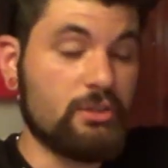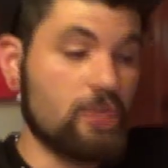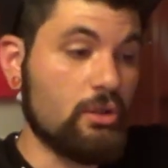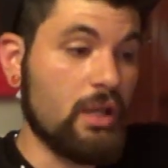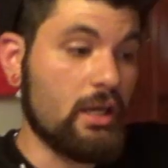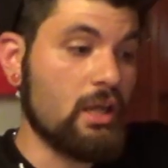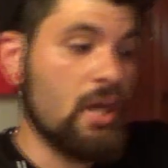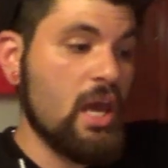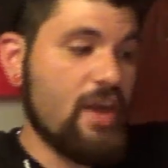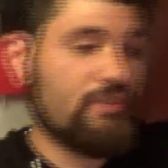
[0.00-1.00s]
So like
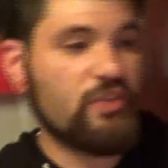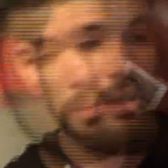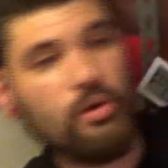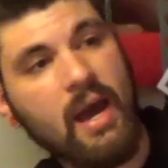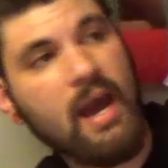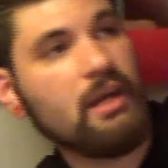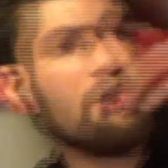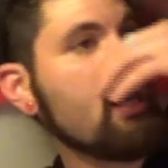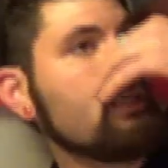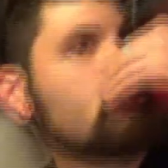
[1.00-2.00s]
if a female had a
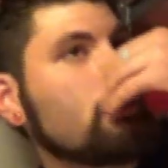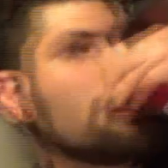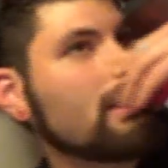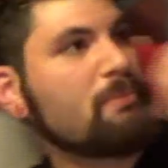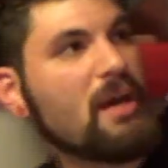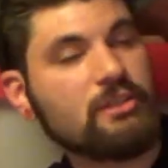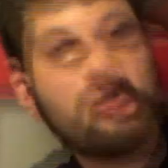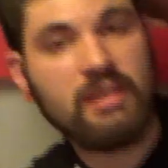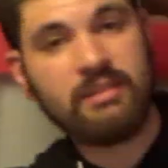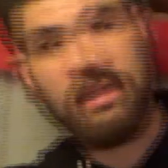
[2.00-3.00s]
nest like back in
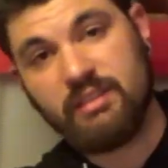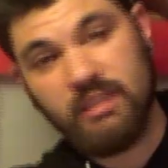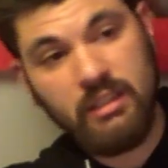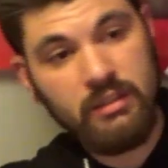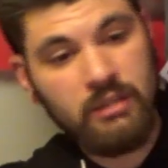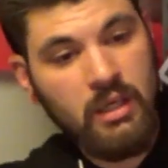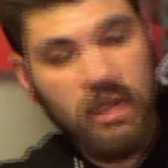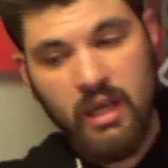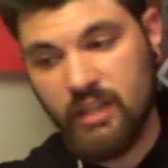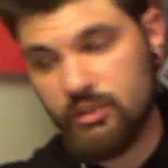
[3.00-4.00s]
2019
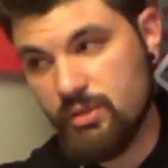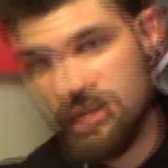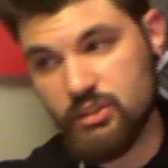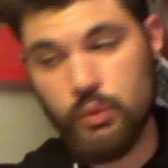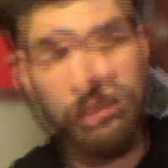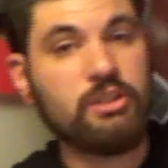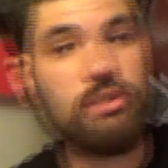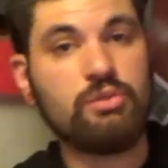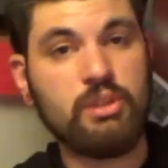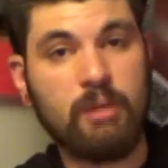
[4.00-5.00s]
and
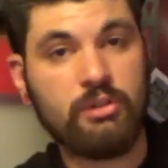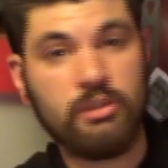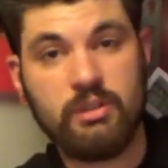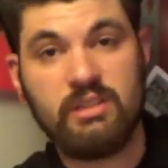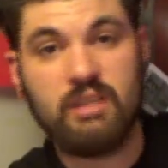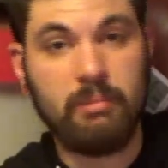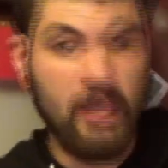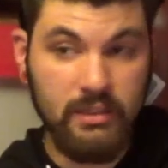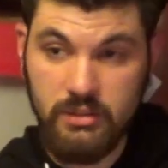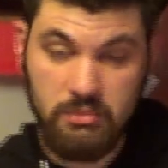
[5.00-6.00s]
2022, she might return to the same
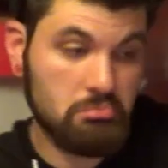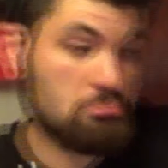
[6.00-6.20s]
nest.